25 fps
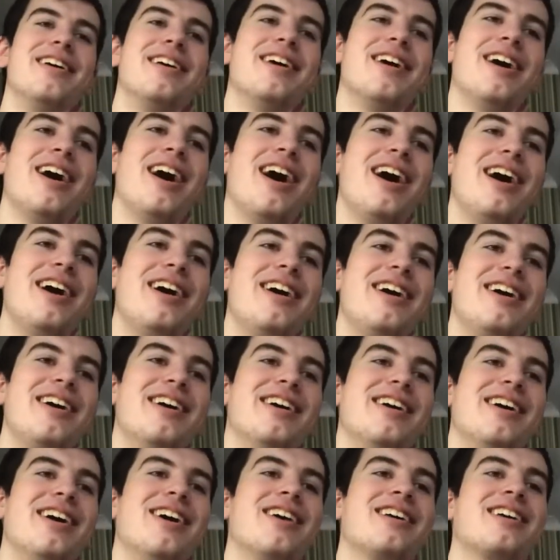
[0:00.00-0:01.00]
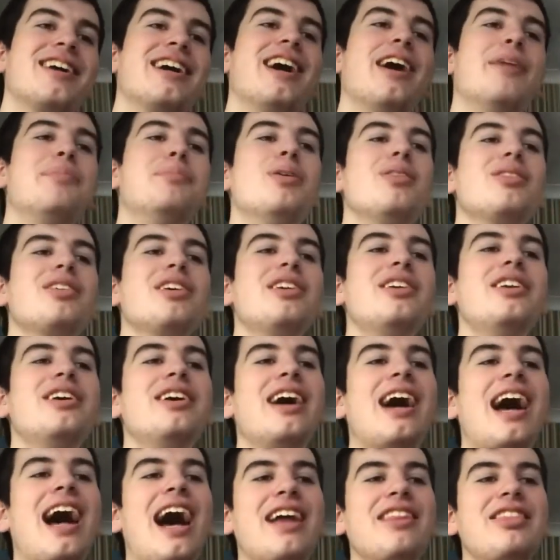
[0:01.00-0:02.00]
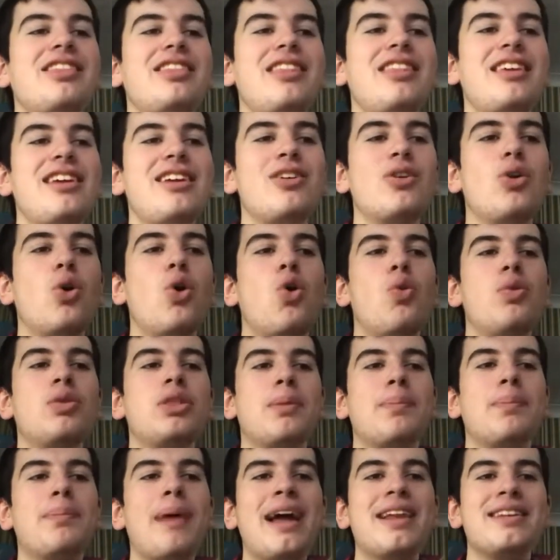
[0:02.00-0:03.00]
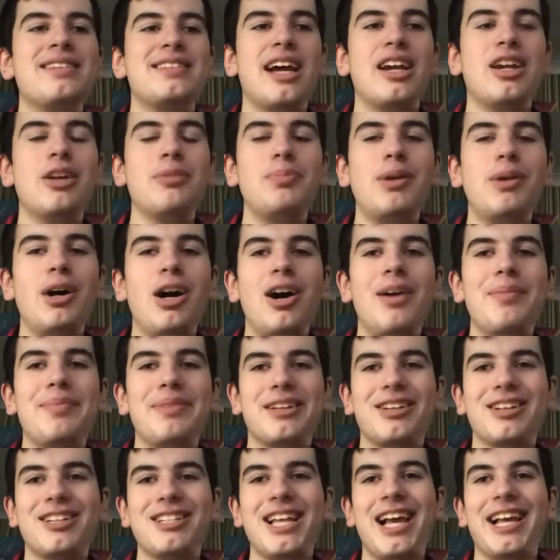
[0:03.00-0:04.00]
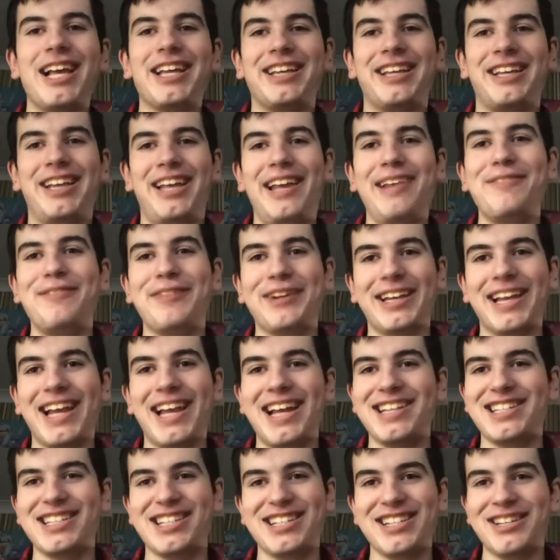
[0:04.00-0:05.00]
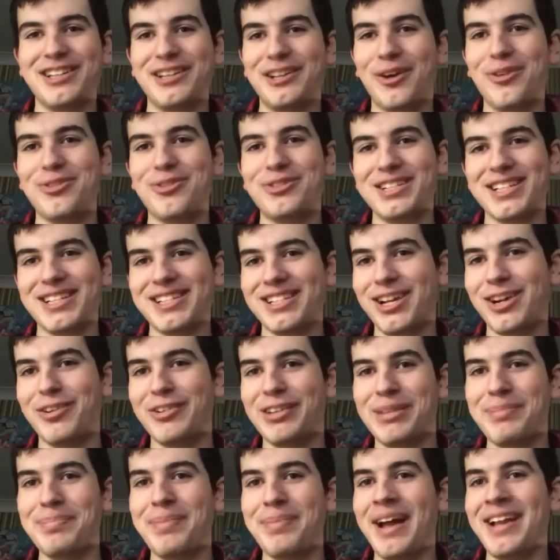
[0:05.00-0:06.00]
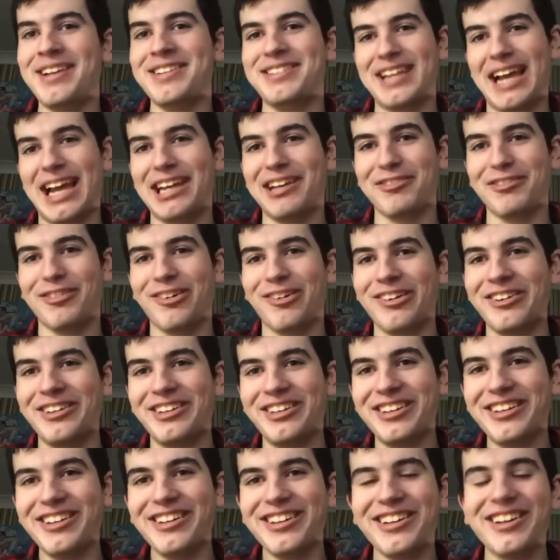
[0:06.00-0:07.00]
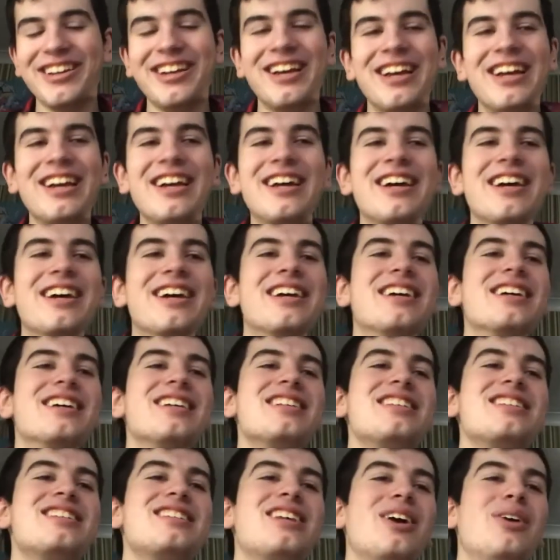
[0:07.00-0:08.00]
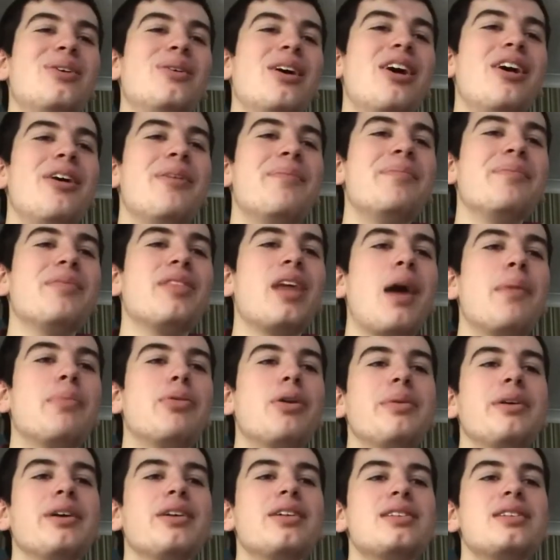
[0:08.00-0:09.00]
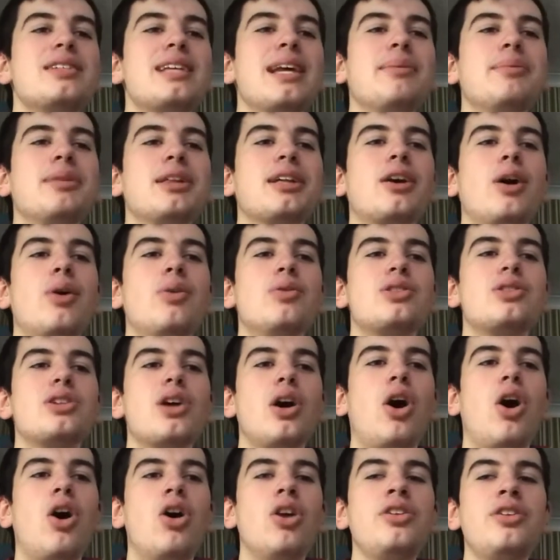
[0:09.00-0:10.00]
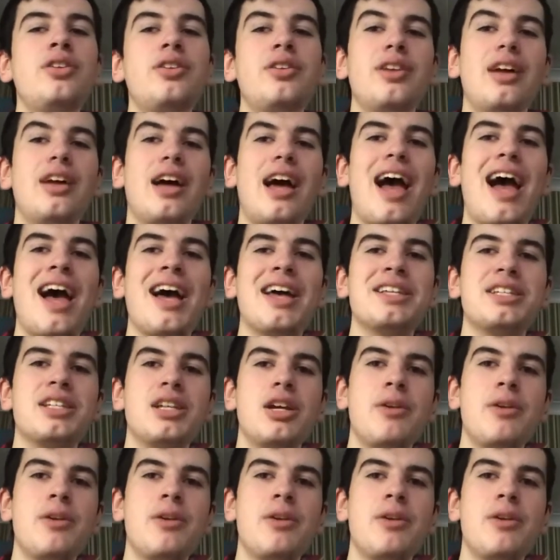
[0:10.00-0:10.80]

okay, I'm not going to add the or with the bandana part because I keep forgetting to notice her with the bandana on. So, I'm probably going to say with the coat on, as